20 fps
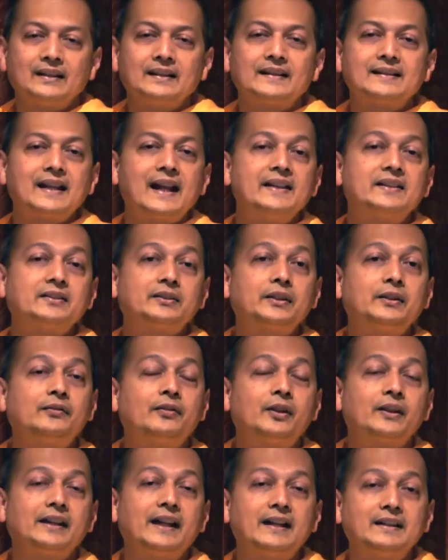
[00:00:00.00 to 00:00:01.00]
The Sanskrit
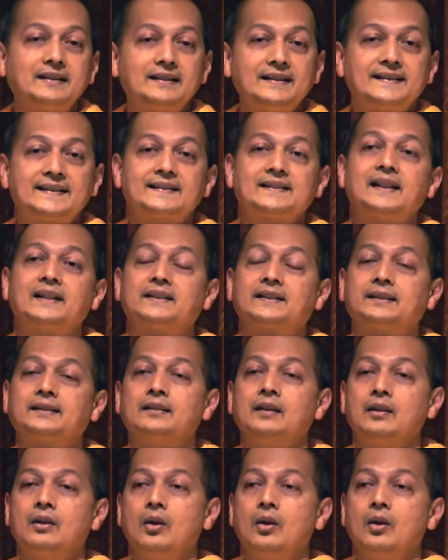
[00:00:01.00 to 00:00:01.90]
for that is Sat,